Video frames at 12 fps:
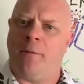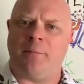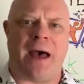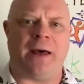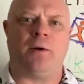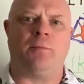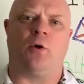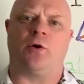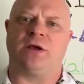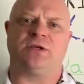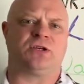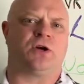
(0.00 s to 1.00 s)

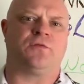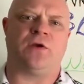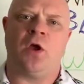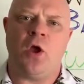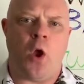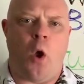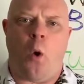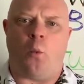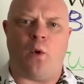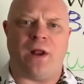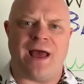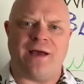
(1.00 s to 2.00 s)
paddleboarding, surfing.
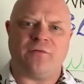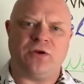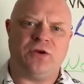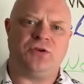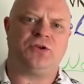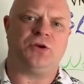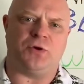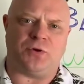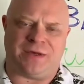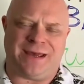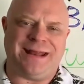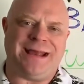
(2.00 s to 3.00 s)
Whatever you do,
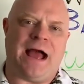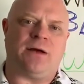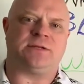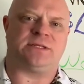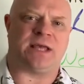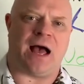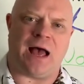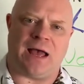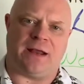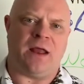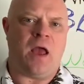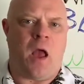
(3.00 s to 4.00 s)
getting
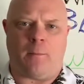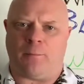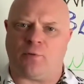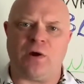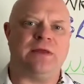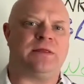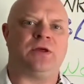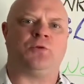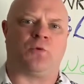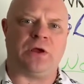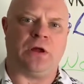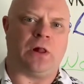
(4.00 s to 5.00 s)
outside, breathing
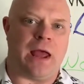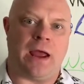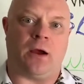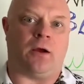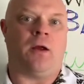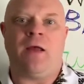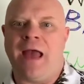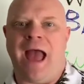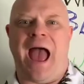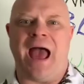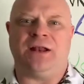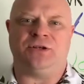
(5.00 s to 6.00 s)
real air,
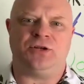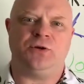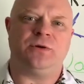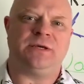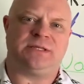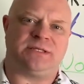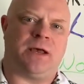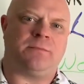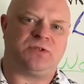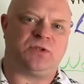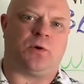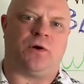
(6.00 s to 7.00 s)
and doing some
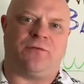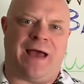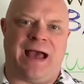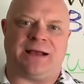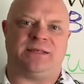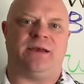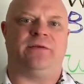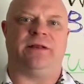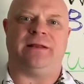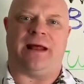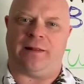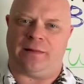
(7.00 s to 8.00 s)
sort of activity
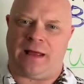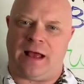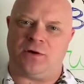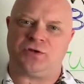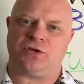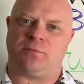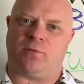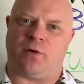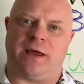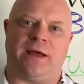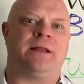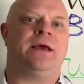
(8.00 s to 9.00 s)
that allows your
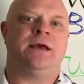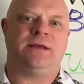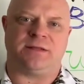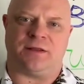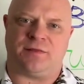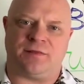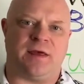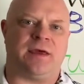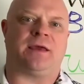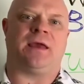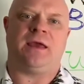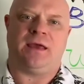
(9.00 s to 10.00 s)
brain to
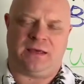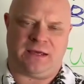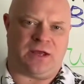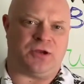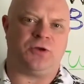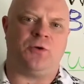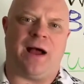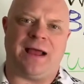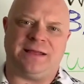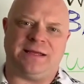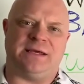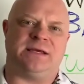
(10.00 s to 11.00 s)
think, get new
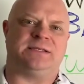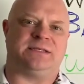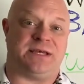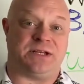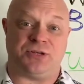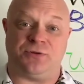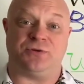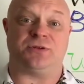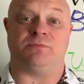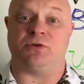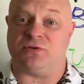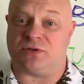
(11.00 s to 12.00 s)
ideas, get you
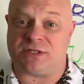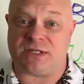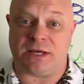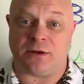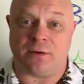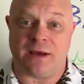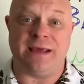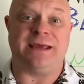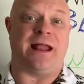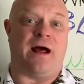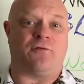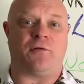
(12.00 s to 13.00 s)
some new scenery,
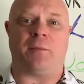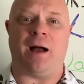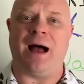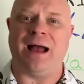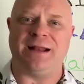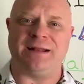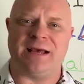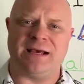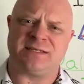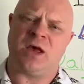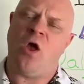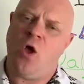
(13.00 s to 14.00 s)
get out from behind a
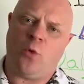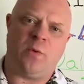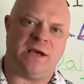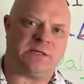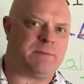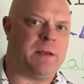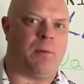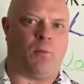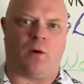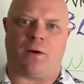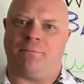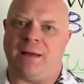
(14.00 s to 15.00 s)
desk. We as people
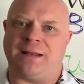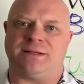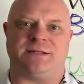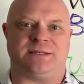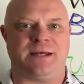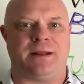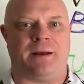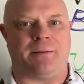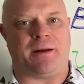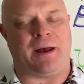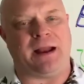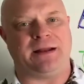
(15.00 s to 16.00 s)
weren't meant to sit up
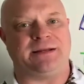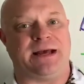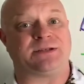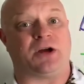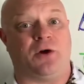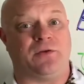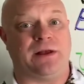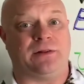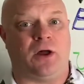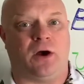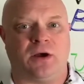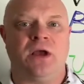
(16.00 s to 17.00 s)
behind a desk all day
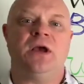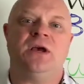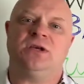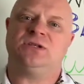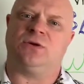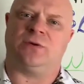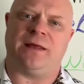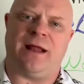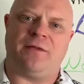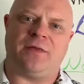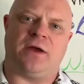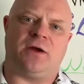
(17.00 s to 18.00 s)
long. So get
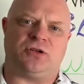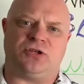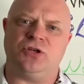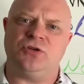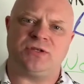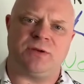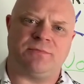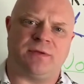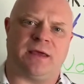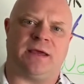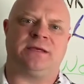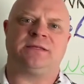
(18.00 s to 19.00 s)
out there, do some
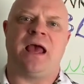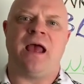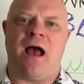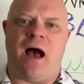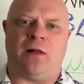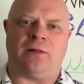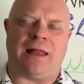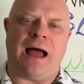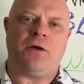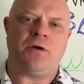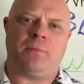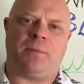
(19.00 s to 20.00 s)
things,
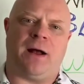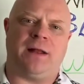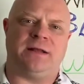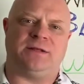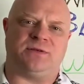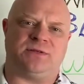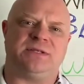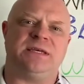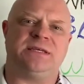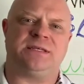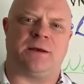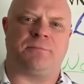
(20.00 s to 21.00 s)
allow your body to
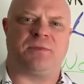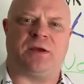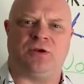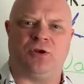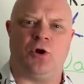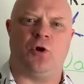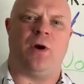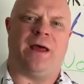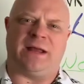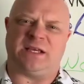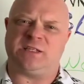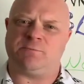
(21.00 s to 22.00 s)
see something new and
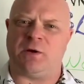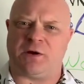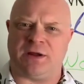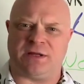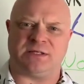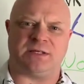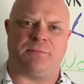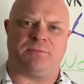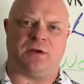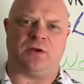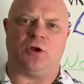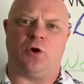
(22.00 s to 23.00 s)
experience
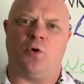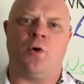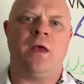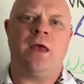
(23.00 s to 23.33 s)
something new,